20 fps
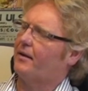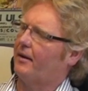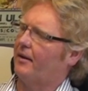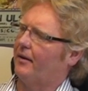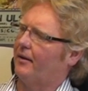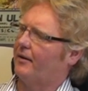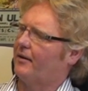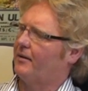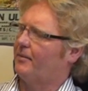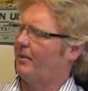of the
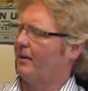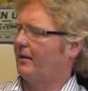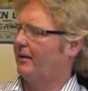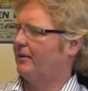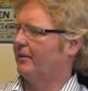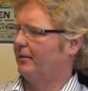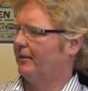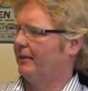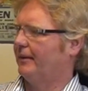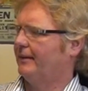Earth has been
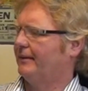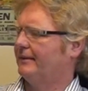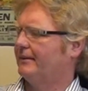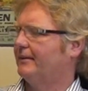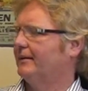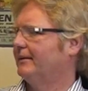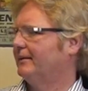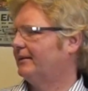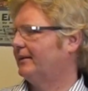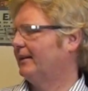going
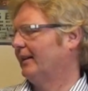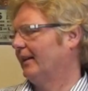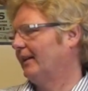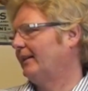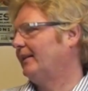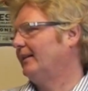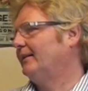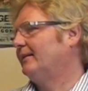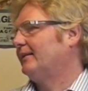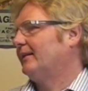since the
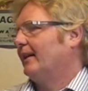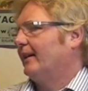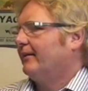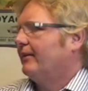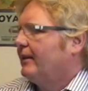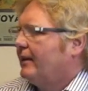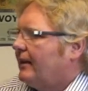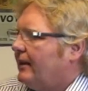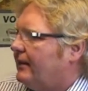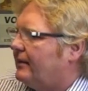
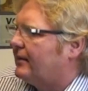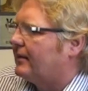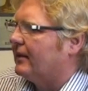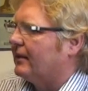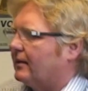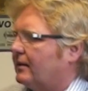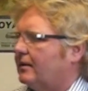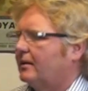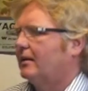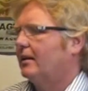
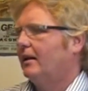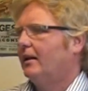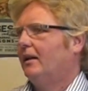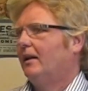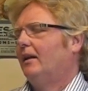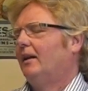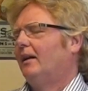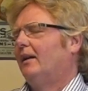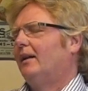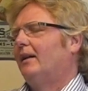1970s.
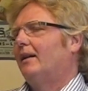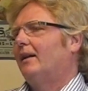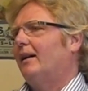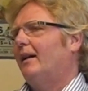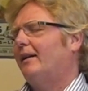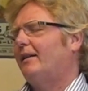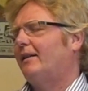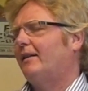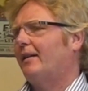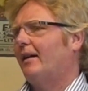
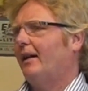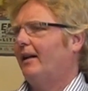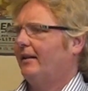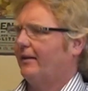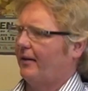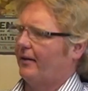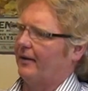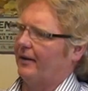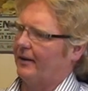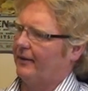I
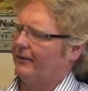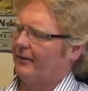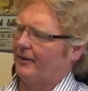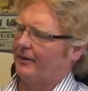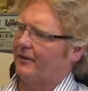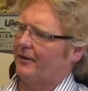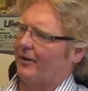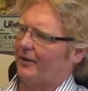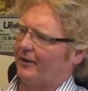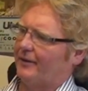tend to think of
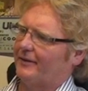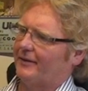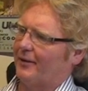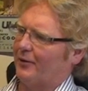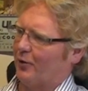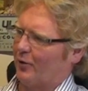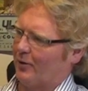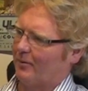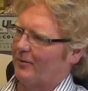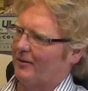it not as a
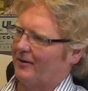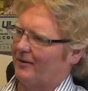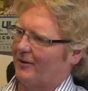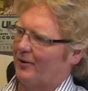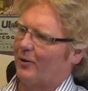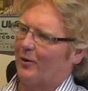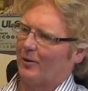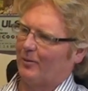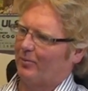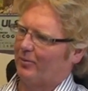normal
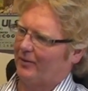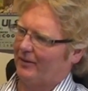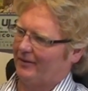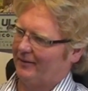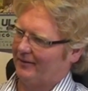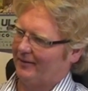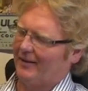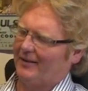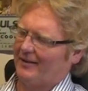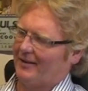corporate
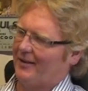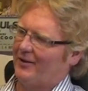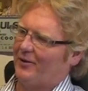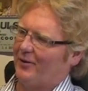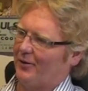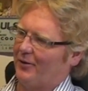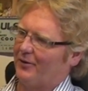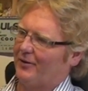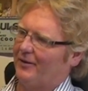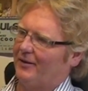
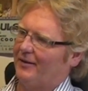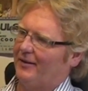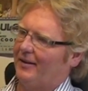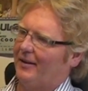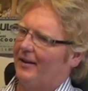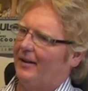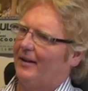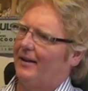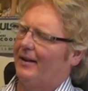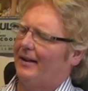institution.
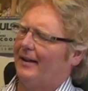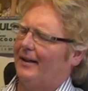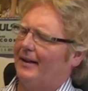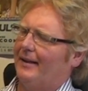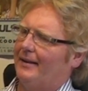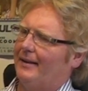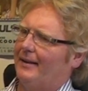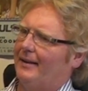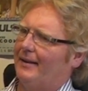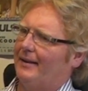
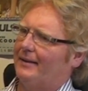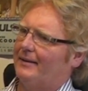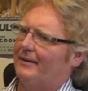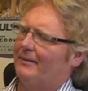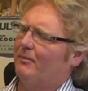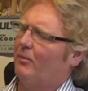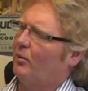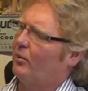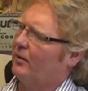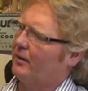
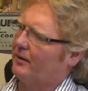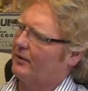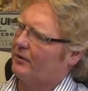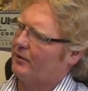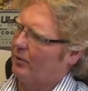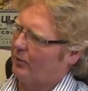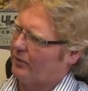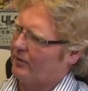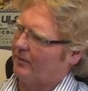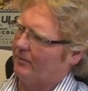It's more a
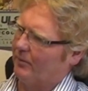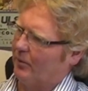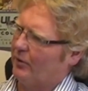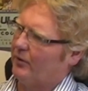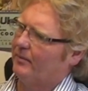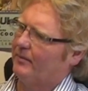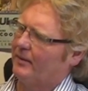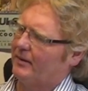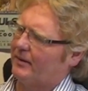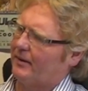social
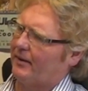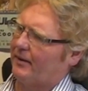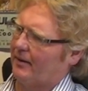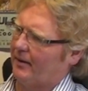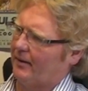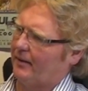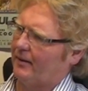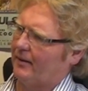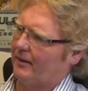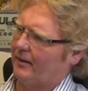movement, I
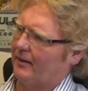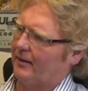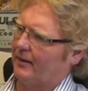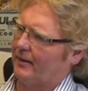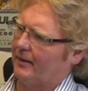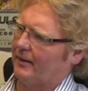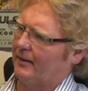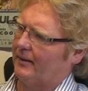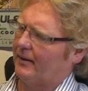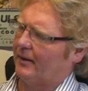think, than
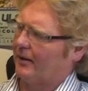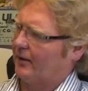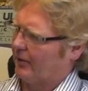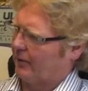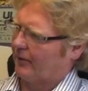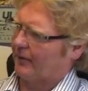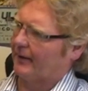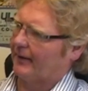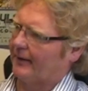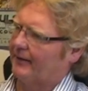an
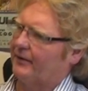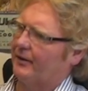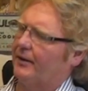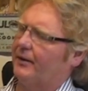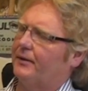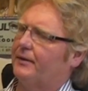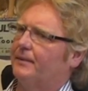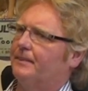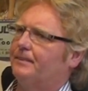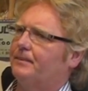
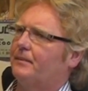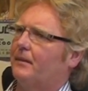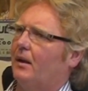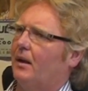organisation.